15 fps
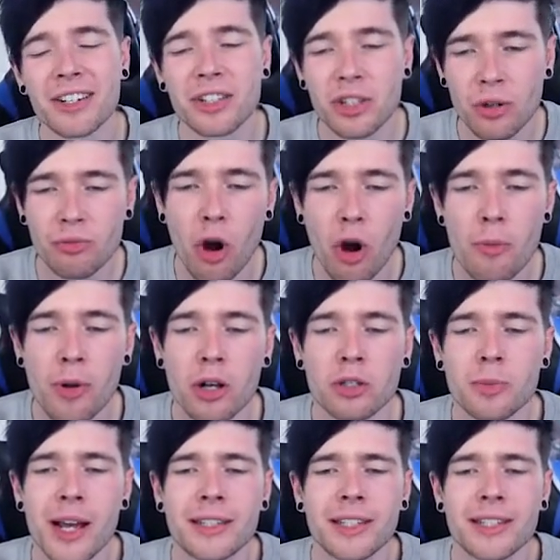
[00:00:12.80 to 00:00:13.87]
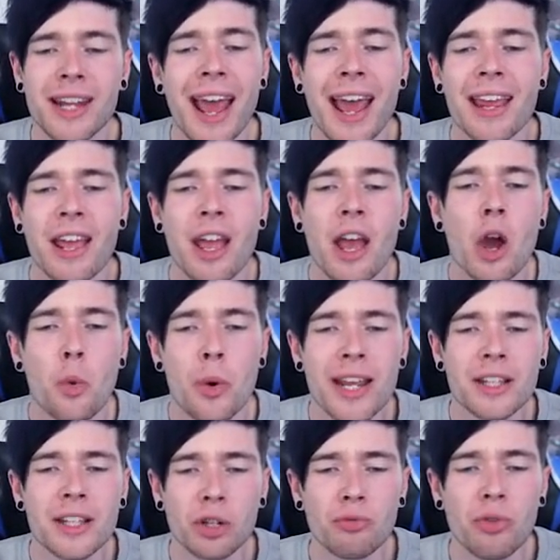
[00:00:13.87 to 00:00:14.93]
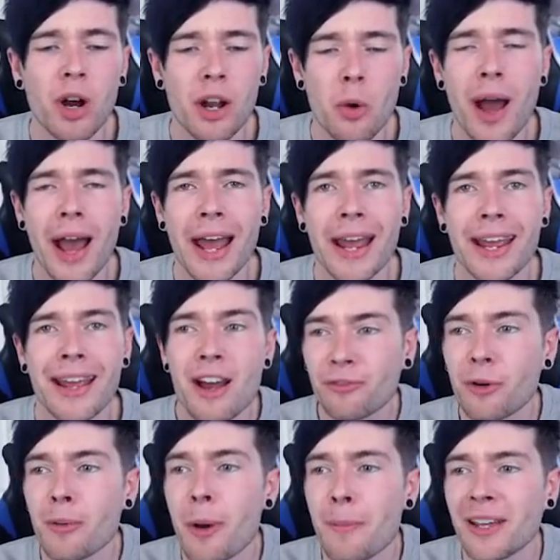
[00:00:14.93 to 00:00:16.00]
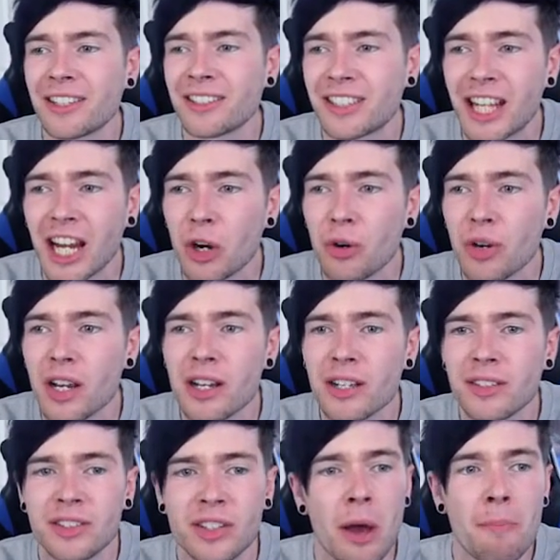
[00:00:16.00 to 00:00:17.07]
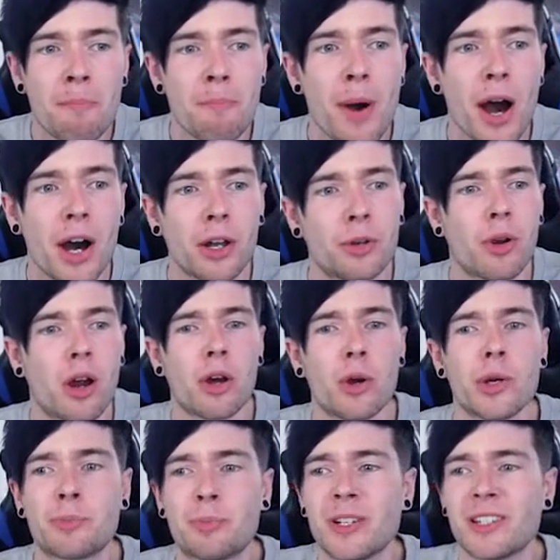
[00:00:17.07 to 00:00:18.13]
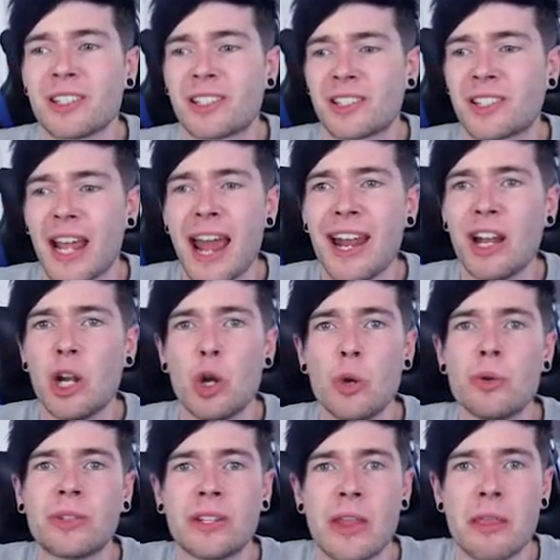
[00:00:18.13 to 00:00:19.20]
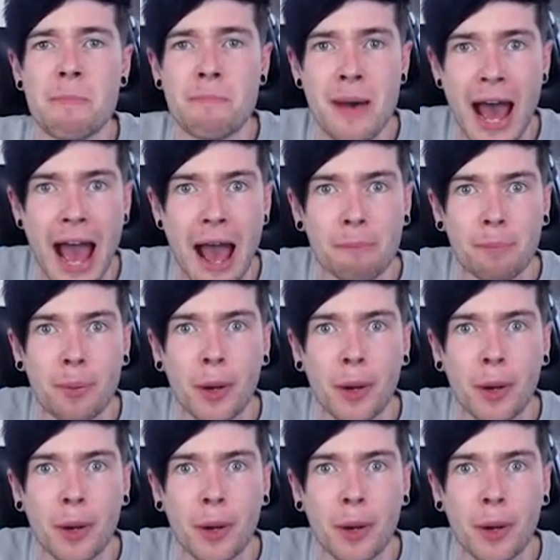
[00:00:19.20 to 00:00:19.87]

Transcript: to Roblox, where today we need to run away from a mysterious murderer who has been set loose in the map.